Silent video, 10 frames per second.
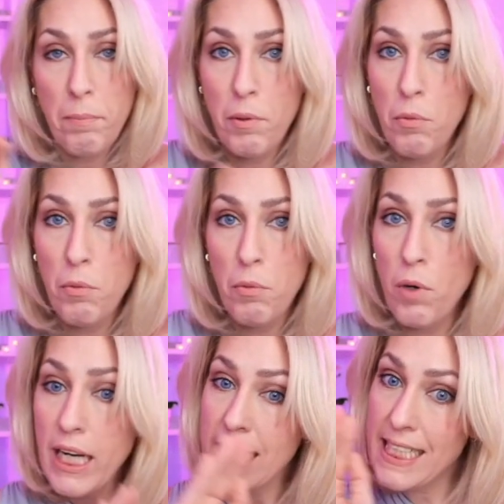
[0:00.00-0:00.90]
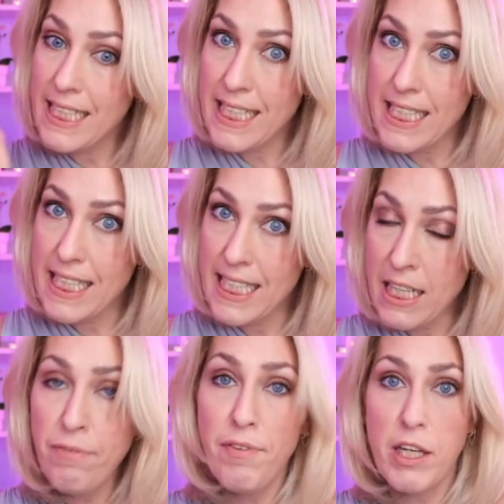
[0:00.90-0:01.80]
But what I did
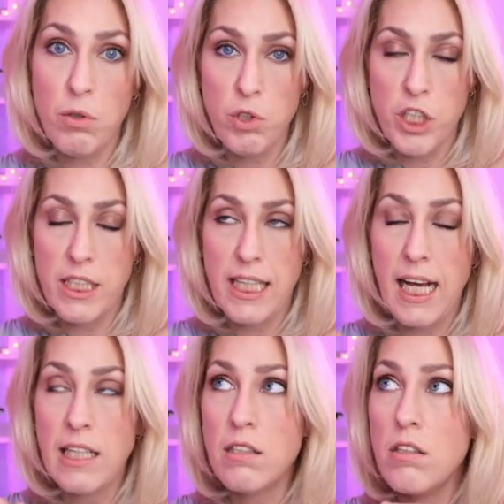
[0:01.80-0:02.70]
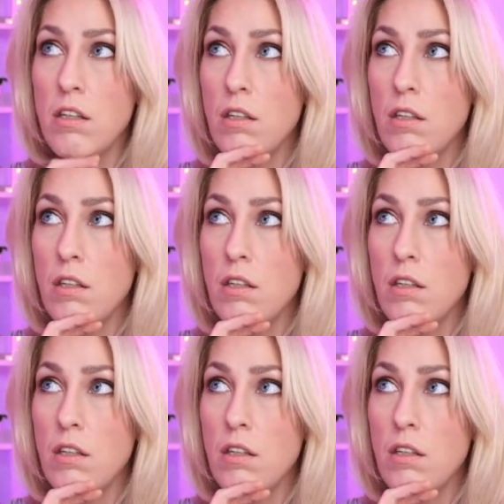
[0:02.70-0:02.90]
feel, she says,